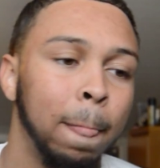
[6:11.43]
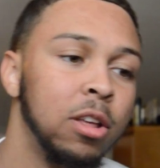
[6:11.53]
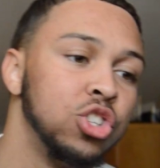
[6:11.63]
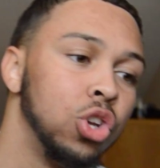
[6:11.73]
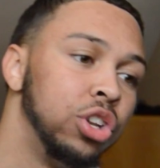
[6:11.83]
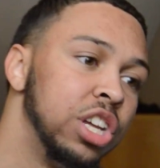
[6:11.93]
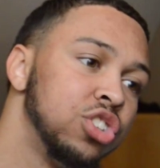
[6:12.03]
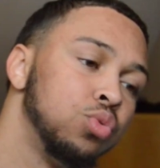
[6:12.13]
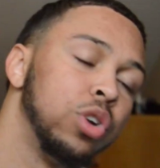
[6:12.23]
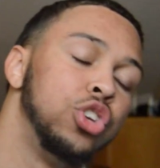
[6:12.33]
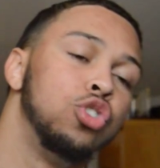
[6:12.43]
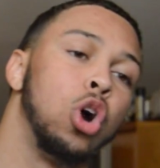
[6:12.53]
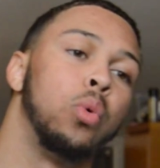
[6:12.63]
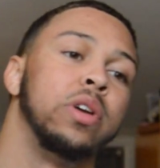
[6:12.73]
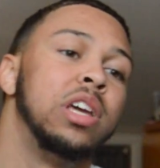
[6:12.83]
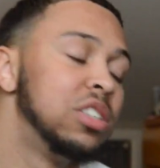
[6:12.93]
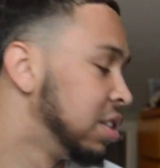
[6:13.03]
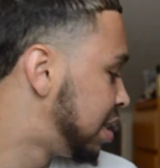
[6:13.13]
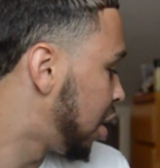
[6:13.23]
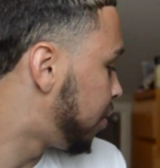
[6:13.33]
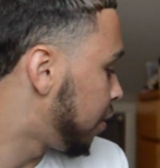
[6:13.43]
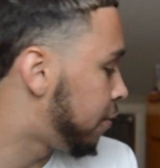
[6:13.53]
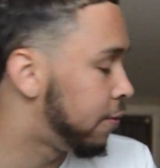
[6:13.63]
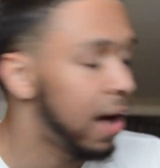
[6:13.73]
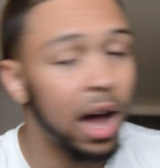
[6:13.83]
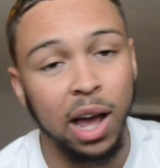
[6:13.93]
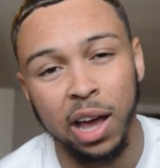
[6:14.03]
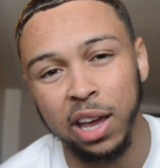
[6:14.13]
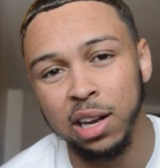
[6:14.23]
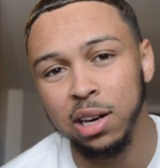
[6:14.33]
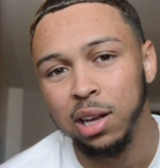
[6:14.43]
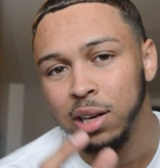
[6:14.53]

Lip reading: So this is where you go and get yourself a fine